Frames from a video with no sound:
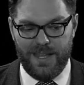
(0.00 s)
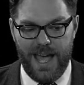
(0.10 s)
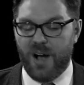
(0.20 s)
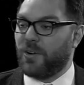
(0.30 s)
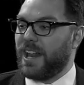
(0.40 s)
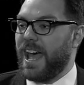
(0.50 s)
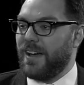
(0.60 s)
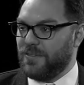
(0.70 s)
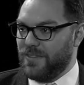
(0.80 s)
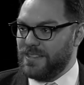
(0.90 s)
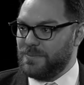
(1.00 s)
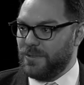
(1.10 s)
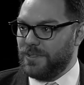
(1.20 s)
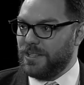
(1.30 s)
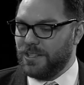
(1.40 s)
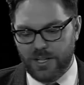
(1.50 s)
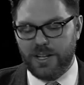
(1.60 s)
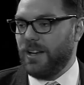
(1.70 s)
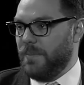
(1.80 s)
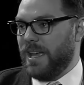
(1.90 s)
hour and a half of this movie, you're
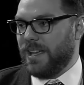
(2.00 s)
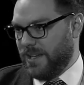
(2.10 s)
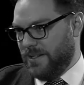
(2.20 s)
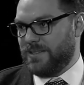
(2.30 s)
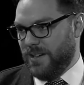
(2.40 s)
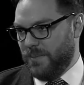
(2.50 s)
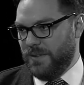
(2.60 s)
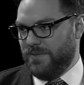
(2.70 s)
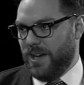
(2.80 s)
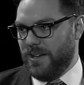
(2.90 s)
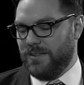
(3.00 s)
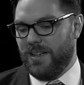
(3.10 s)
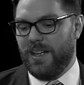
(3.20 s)
going to make it, and it's going to be fine.